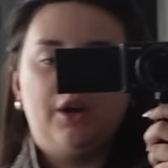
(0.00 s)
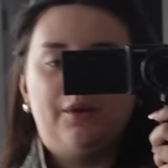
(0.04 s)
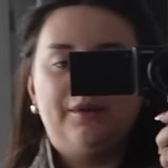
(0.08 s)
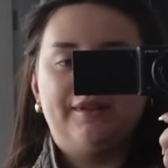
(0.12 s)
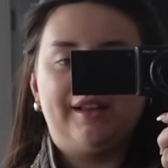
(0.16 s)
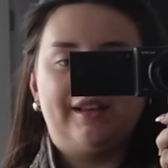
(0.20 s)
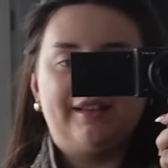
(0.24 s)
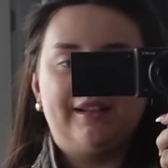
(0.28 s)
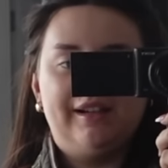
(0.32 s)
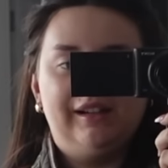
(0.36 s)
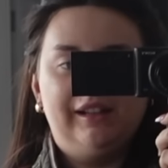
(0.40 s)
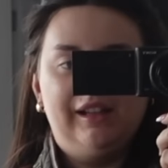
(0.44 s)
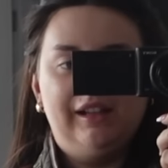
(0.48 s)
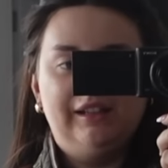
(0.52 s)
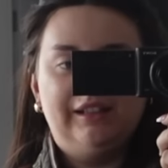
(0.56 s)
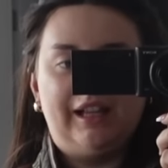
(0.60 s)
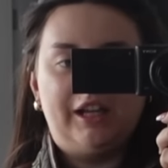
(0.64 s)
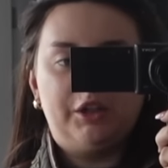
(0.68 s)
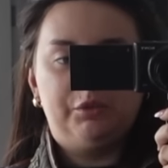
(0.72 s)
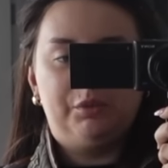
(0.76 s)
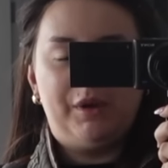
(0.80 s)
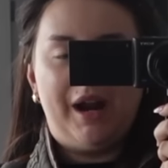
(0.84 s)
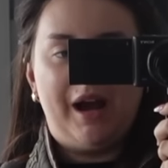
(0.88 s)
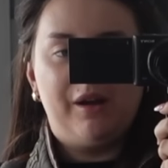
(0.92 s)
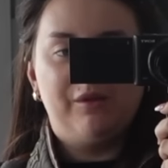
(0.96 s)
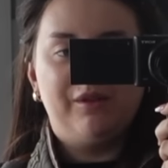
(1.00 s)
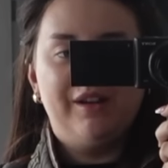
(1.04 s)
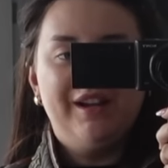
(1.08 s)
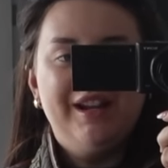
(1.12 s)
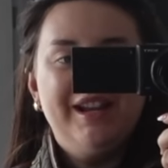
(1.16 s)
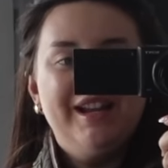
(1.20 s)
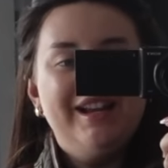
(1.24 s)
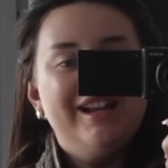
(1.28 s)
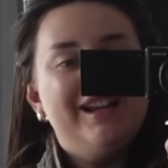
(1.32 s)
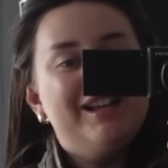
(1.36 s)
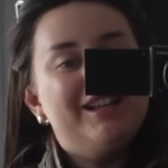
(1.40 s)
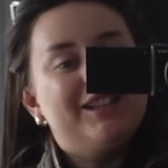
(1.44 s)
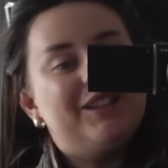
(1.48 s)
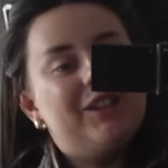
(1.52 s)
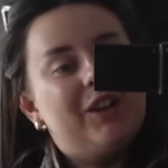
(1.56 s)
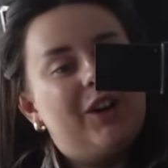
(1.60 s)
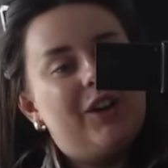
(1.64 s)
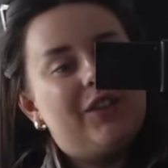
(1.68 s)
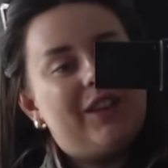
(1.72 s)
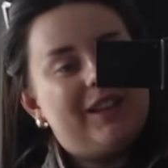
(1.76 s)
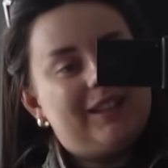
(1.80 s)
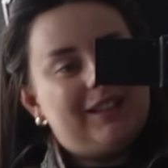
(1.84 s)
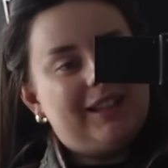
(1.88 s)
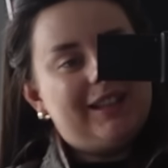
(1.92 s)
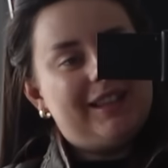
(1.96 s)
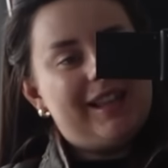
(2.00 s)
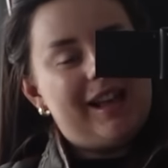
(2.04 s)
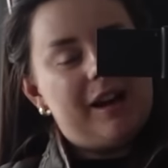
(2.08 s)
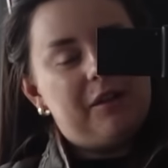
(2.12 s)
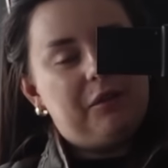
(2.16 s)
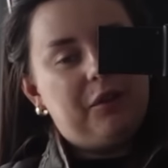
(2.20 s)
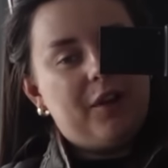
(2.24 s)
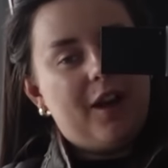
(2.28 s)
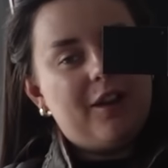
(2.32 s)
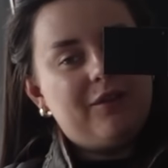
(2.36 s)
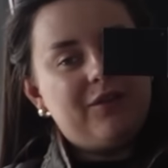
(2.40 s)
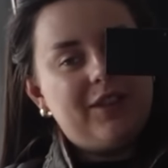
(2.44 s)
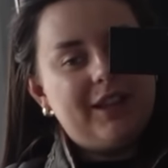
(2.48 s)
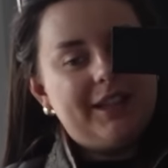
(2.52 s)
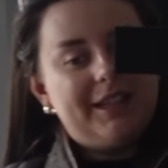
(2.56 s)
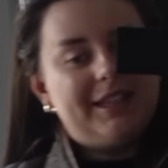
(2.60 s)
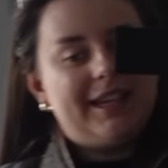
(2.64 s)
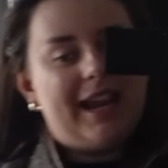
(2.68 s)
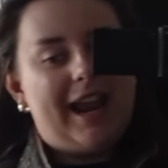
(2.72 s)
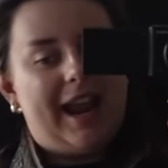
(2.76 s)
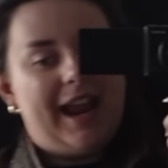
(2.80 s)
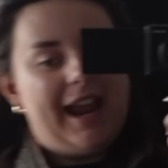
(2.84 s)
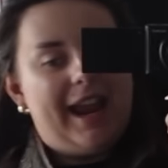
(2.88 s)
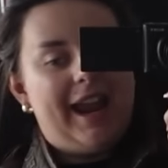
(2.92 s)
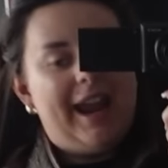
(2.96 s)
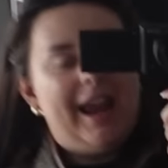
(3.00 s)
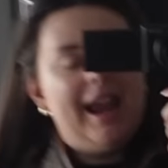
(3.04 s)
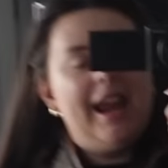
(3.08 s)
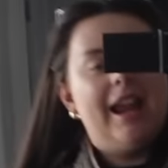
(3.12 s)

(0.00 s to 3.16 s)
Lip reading: always has in a little hash brown. So this is the outfit of the day.